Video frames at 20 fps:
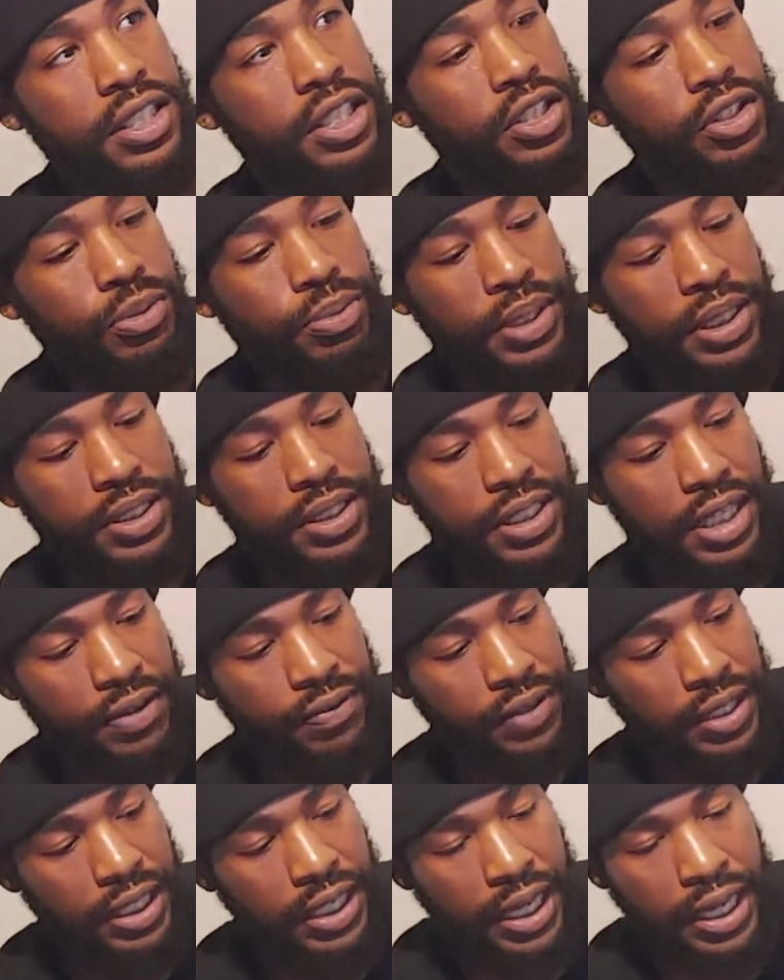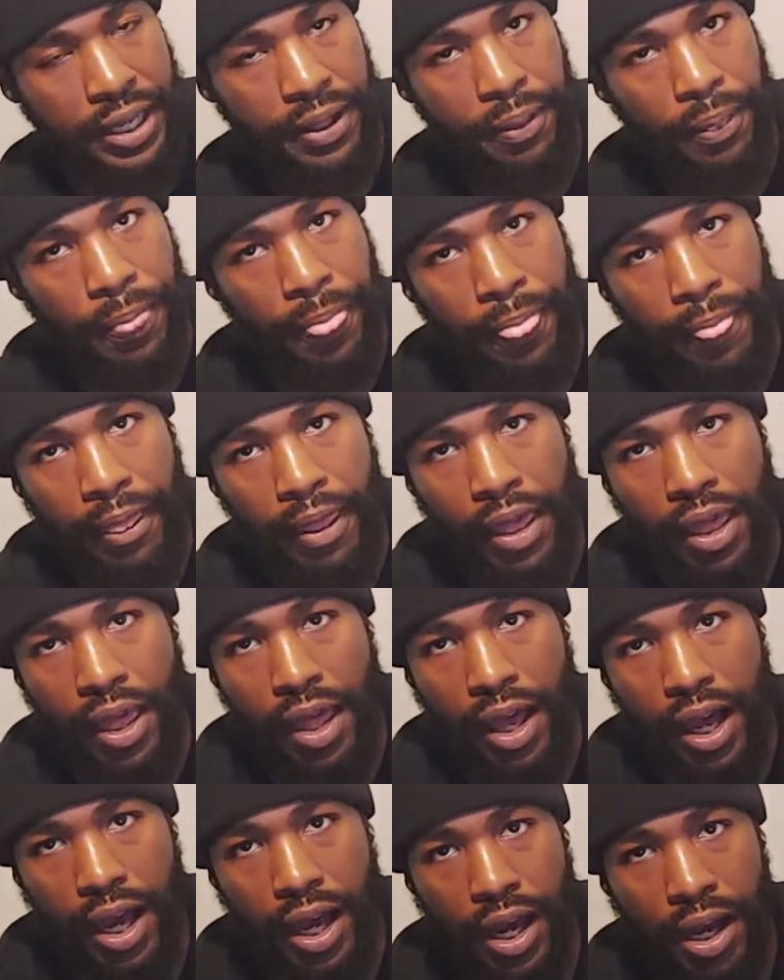QB78
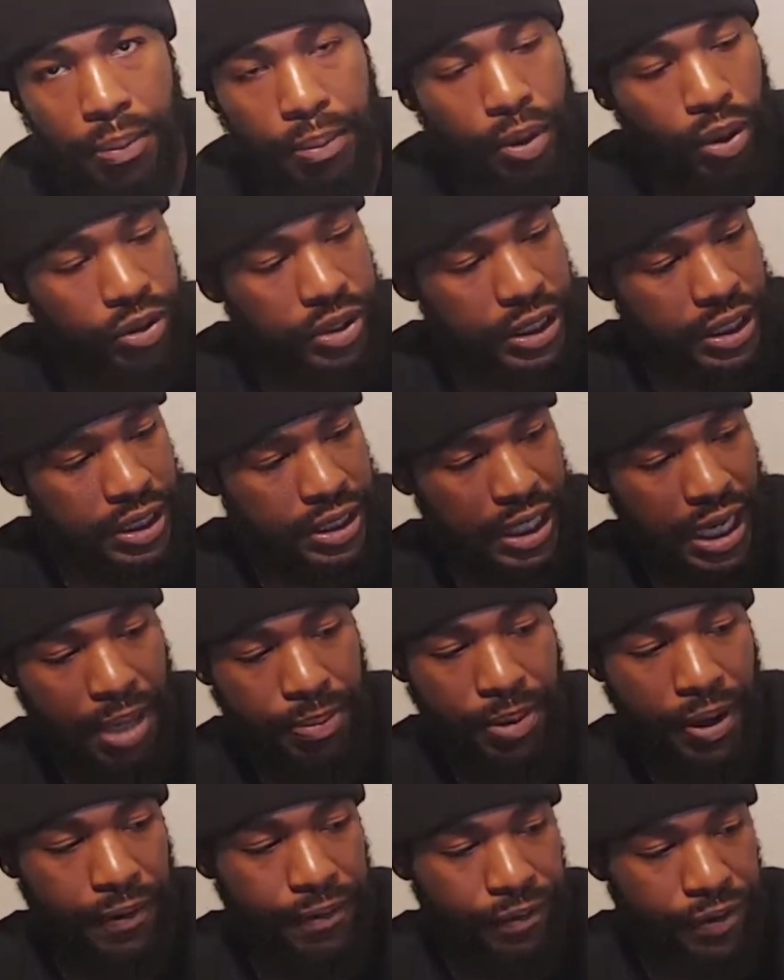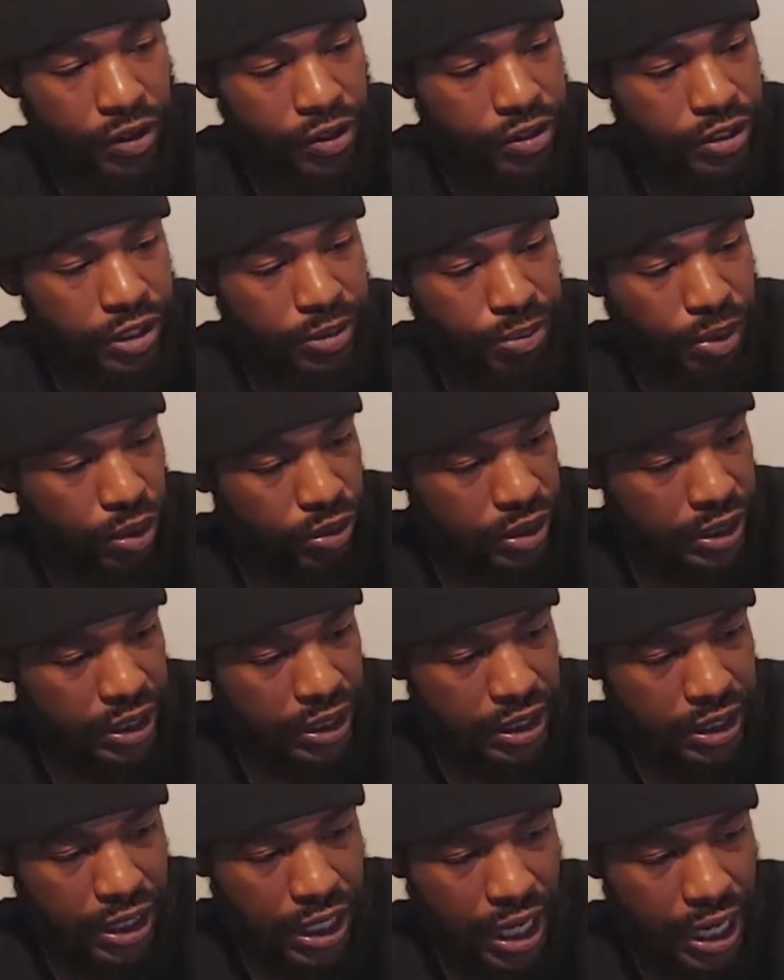multi-shot, my first
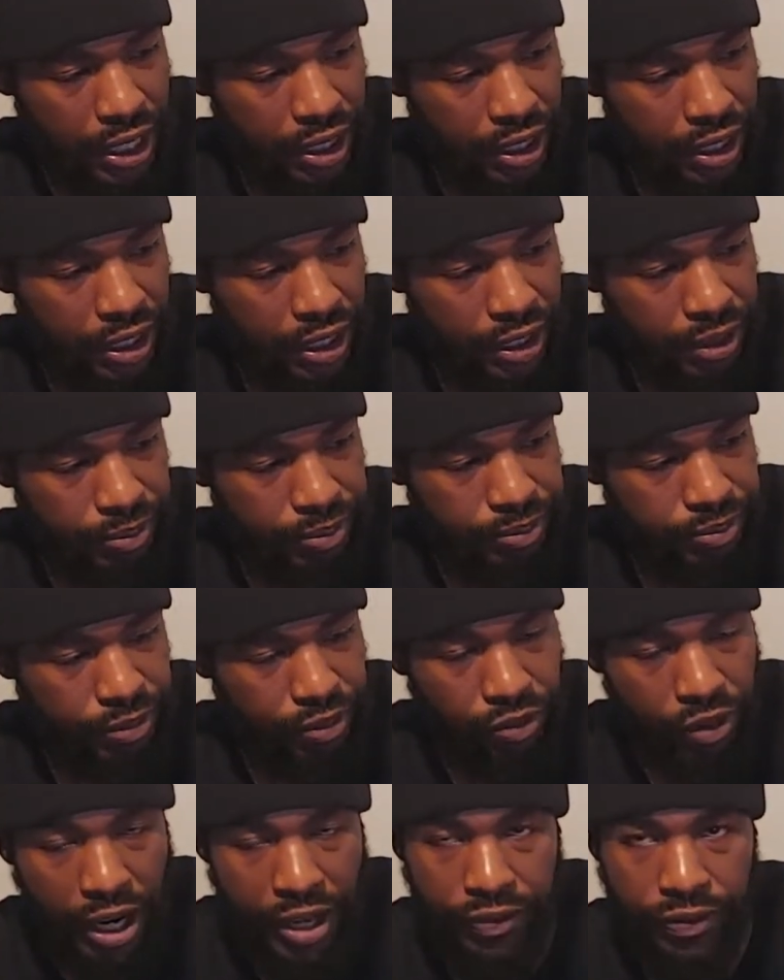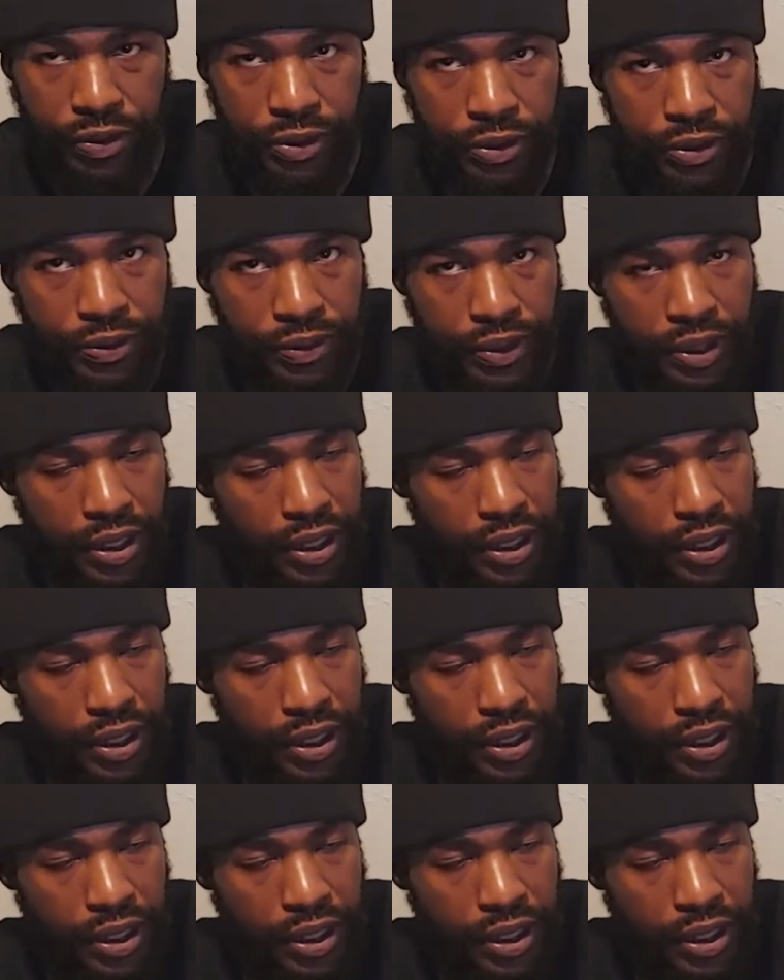multi-shot rifle.